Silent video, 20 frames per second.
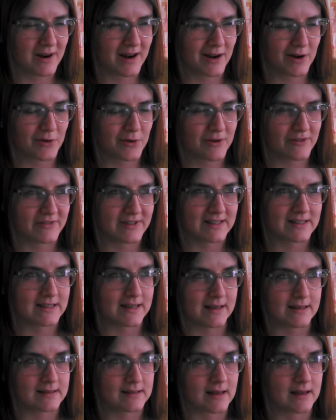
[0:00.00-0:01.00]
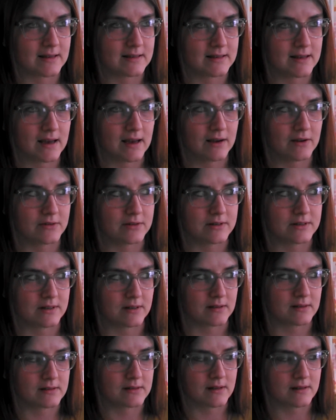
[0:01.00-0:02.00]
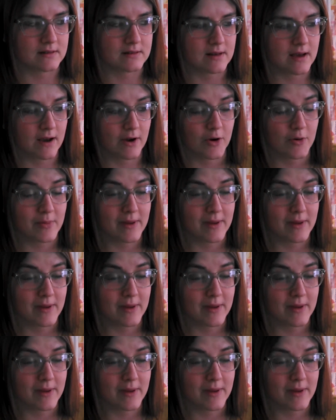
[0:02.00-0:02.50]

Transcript: I don't know if it's de Santiago or del Santiago,